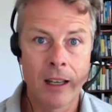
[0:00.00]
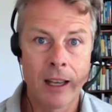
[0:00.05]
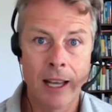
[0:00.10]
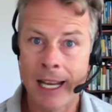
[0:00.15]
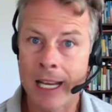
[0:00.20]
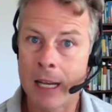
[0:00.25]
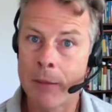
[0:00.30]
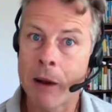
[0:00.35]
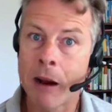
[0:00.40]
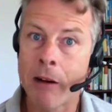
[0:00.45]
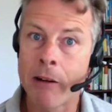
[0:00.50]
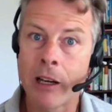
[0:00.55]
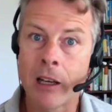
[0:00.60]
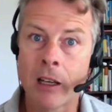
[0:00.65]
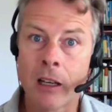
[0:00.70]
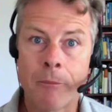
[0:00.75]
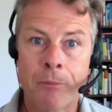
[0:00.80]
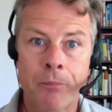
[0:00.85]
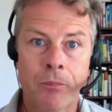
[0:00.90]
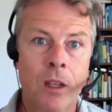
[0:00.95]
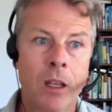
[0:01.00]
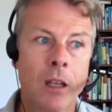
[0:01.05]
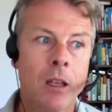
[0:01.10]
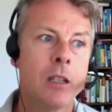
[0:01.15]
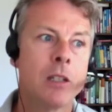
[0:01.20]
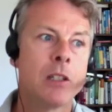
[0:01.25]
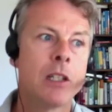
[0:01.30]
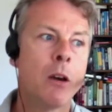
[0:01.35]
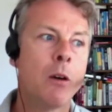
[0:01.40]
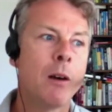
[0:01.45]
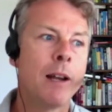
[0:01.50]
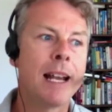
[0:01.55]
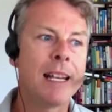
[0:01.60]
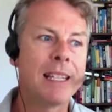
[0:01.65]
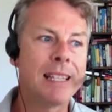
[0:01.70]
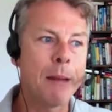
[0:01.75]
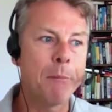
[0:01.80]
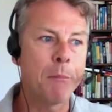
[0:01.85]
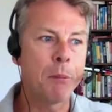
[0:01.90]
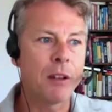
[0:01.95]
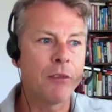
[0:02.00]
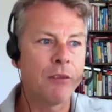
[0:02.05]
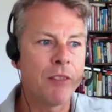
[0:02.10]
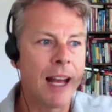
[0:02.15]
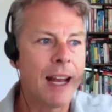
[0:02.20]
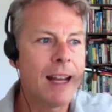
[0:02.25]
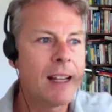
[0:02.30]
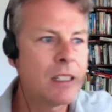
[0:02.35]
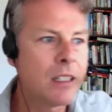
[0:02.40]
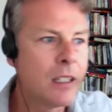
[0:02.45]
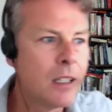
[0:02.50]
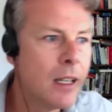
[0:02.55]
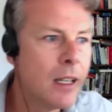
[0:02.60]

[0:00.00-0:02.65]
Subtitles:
in America. So an example of that